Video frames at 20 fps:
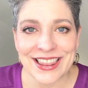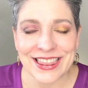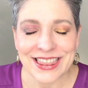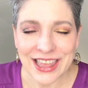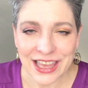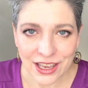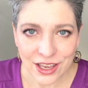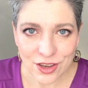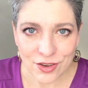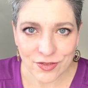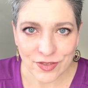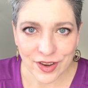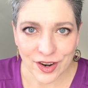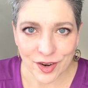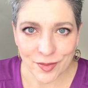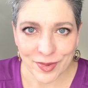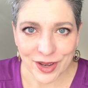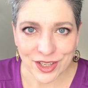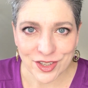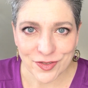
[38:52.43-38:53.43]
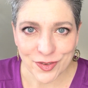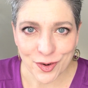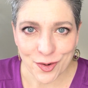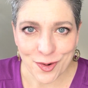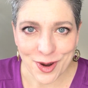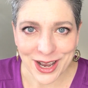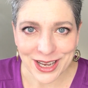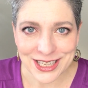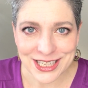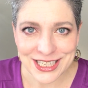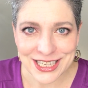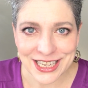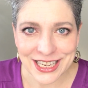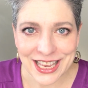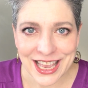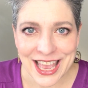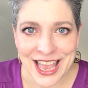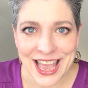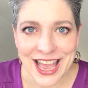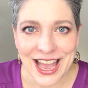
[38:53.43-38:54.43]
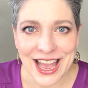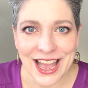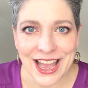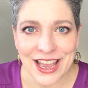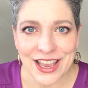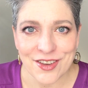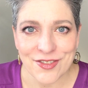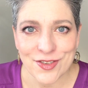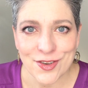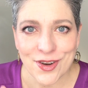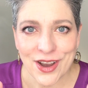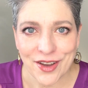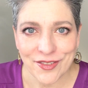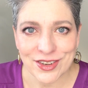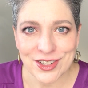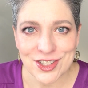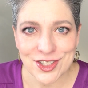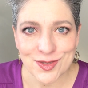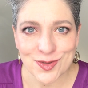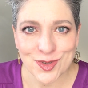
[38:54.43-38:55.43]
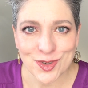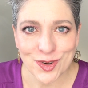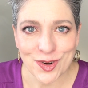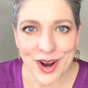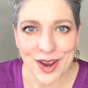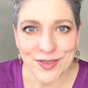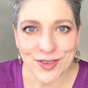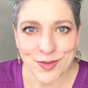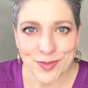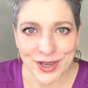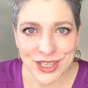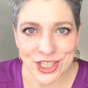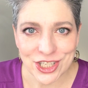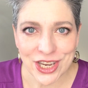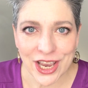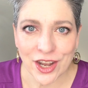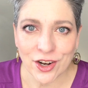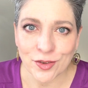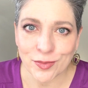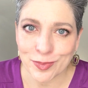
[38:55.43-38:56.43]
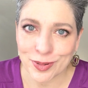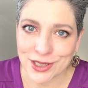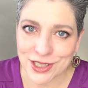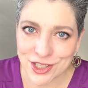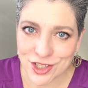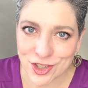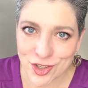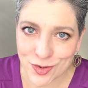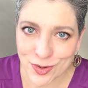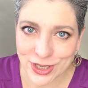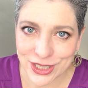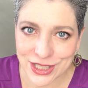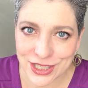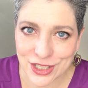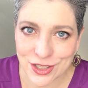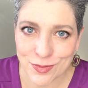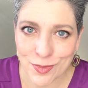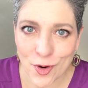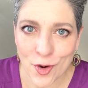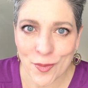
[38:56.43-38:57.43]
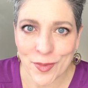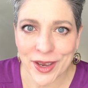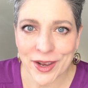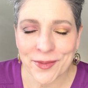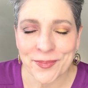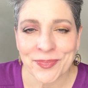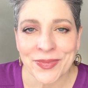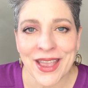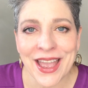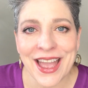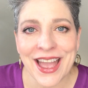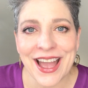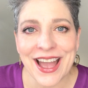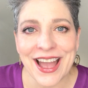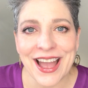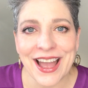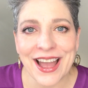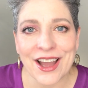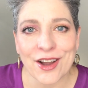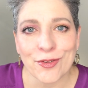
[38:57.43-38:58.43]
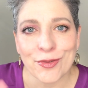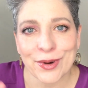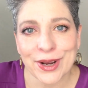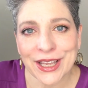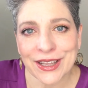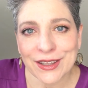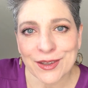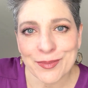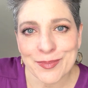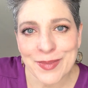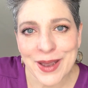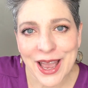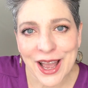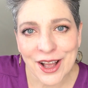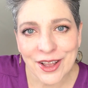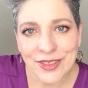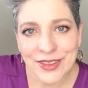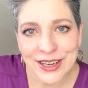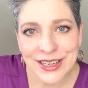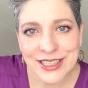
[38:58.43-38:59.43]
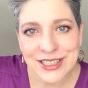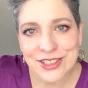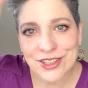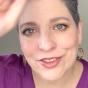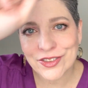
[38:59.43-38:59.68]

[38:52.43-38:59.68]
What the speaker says: Thank you very much for watching. If you haven't subscribed to my channel, please do at this moment. Ring the bell that is